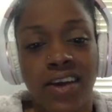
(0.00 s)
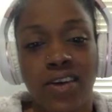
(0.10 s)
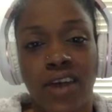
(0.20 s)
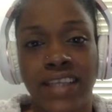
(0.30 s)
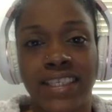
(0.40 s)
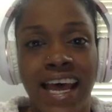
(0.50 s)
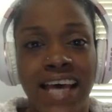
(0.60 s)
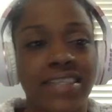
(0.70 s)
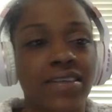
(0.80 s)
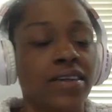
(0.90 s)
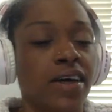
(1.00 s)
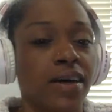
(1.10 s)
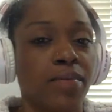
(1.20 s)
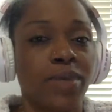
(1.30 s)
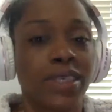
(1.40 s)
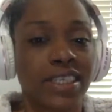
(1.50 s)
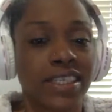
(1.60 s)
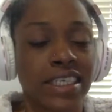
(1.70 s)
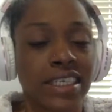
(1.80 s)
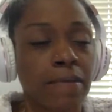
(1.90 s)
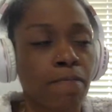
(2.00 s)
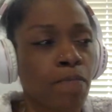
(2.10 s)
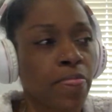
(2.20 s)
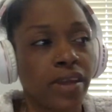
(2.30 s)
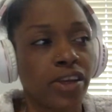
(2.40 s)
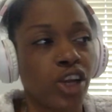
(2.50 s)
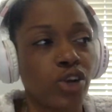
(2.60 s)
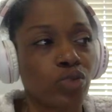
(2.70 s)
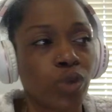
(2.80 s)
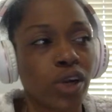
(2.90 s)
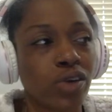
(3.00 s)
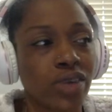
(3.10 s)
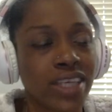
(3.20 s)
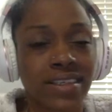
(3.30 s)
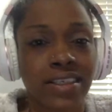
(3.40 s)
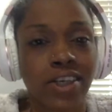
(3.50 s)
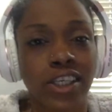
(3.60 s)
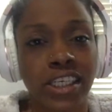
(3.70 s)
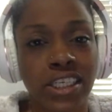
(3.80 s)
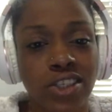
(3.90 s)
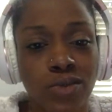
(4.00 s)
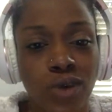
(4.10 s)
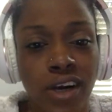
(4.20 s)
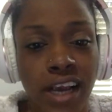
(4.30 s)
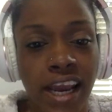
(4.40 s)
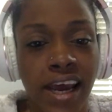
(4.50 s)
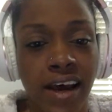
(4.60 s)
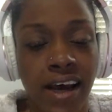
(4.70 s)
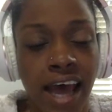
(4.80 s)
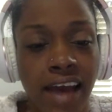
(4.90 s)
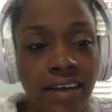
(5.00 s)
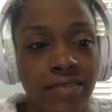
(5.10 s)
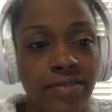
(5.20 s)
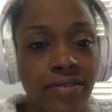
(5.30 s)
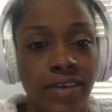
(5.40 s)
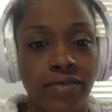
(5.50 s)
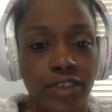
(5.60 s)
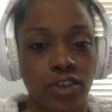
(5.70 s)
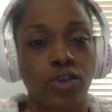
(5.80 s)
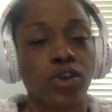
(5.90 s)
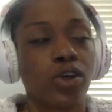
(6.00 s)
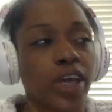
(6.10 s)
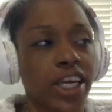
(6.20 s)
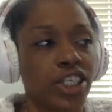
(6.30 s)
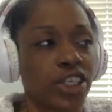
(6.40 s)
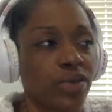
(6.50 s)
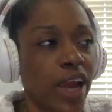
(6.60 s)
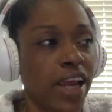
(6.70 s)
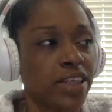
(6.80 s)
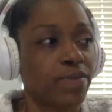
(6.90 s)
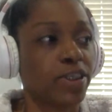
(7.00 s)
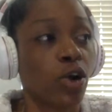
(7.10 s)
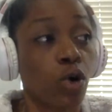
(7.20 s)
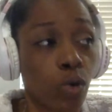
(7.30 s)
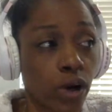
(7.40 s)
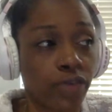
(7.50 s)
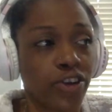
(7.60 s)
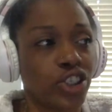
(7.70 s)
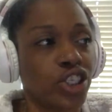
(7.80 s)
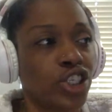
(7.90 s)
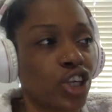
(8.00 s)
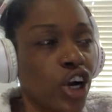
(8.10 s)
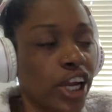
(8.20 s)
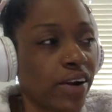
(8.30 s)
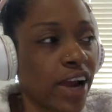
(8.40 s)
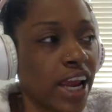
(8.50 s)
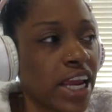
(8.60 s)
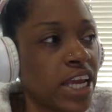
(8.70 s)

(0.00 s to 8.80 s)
right? SaaS businesses. We don't necessarily need to work out of a physical location, right? Especially, or what if you're just starting, right?